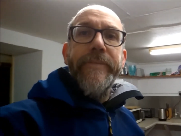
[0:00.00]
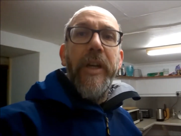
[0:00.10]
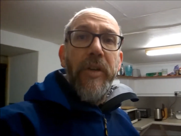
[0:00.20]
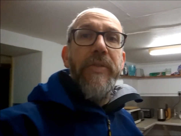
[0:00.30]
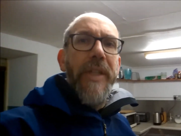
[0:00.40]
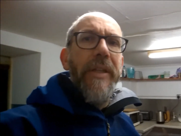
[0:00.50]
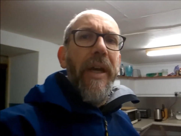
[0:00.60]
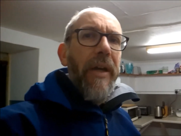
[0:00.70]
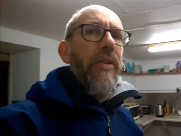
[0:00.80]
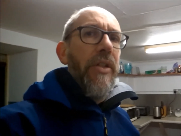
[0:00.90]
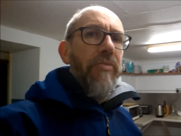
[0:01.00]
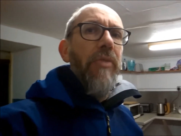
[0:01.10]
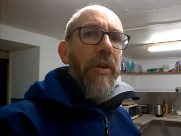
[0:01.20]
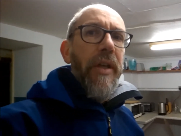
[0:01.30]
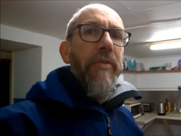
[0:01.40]
I could have said that, I just
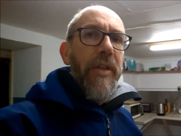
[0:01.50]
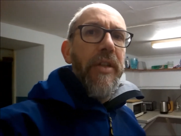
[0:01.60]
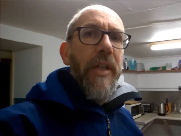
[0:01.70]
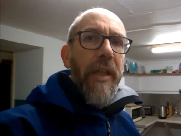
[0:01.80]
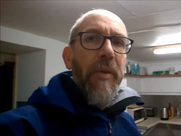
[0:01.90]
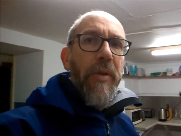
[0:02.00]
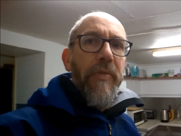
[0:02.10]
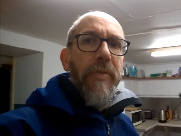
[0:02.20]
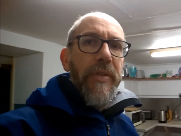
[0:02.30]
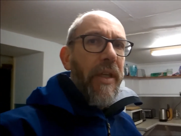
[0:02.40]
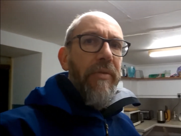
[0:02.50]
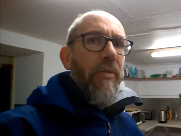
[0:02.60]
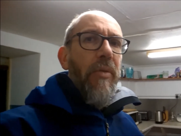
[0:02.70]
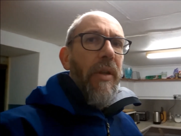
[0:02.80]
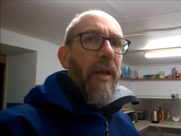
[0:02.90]
rode it efficiently. That would have saved
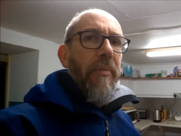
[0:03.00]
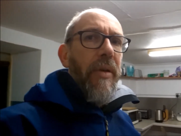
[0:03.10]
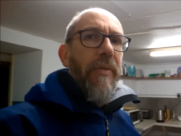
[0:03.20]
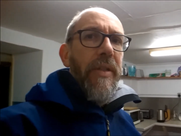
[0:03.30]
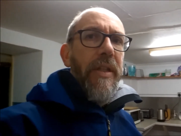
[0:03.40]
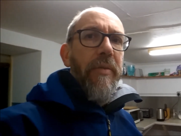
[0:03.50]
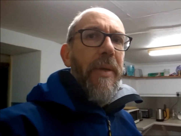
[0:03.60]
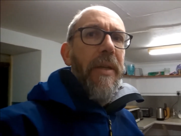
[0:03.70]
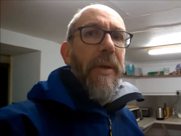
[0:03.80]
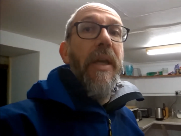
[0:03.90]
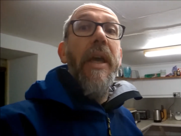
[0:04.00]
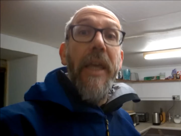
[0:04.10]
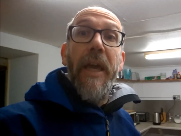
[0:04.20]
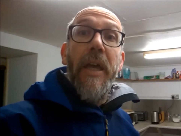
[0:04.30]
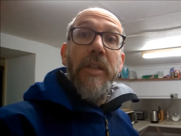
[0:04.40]
all of that previous stuff. But anyway,
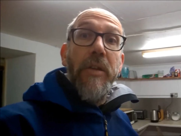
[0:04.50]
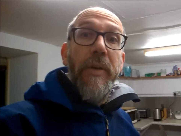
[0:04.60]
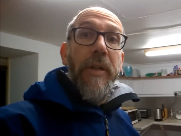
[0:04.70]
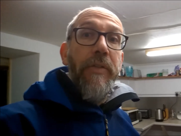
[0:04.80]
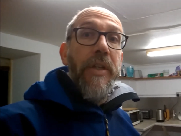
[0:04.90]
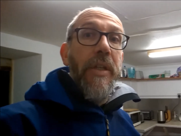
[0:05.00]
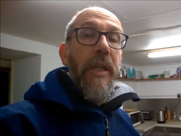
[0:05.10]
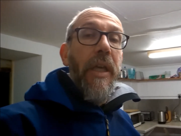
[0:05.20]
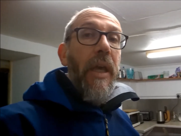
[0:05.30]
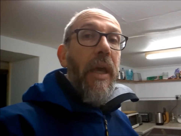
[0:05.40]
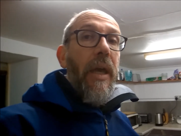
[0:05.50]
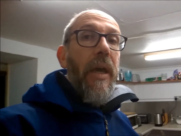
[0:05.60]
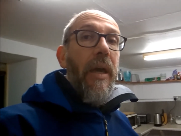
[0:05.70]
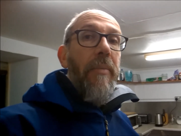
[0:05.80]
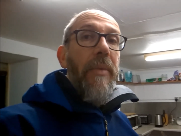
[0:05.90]
yeah, so I rode it efficiently,
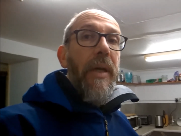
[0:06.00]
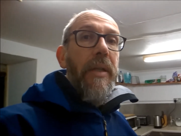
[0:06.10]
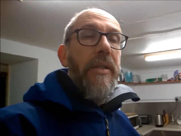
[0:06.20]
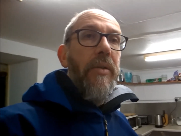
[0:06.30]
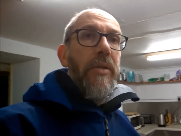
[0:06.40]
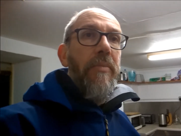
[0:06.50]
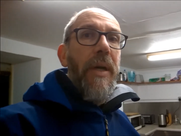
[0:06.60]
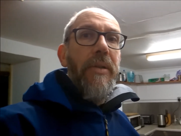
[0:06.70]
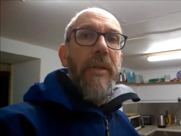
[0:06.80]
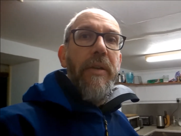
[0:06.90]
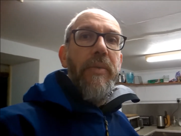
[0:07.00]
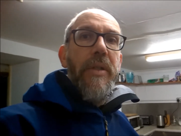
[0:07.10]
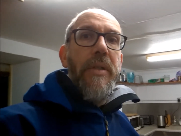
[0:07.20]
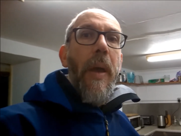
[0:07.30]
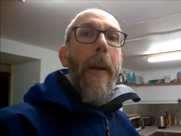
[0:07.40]
and still got some battery left,
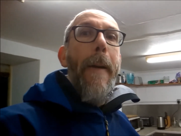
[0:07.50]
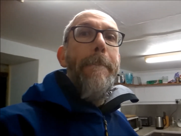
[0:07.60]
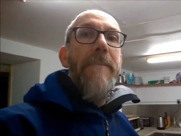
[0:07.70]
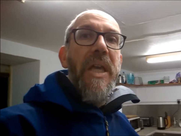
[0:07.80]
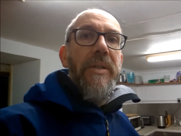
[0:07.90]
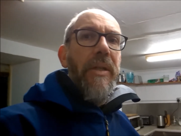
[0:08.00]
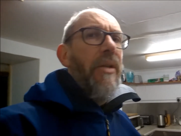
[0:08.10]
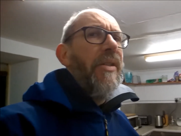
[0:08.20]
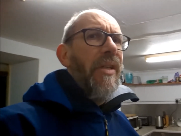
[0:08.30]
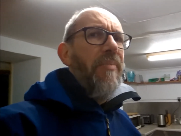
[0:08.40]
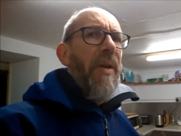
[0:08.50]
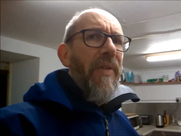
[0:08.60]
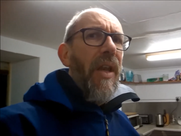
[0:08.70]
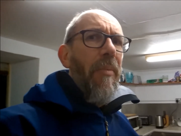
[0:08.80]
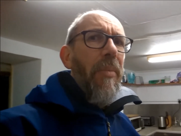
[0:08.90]
which is amazing because it is a bit
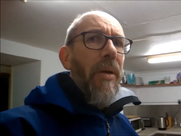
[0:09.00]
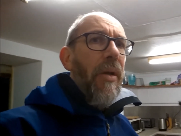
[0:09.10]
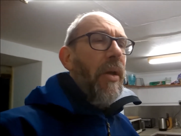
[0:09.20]
of a lump.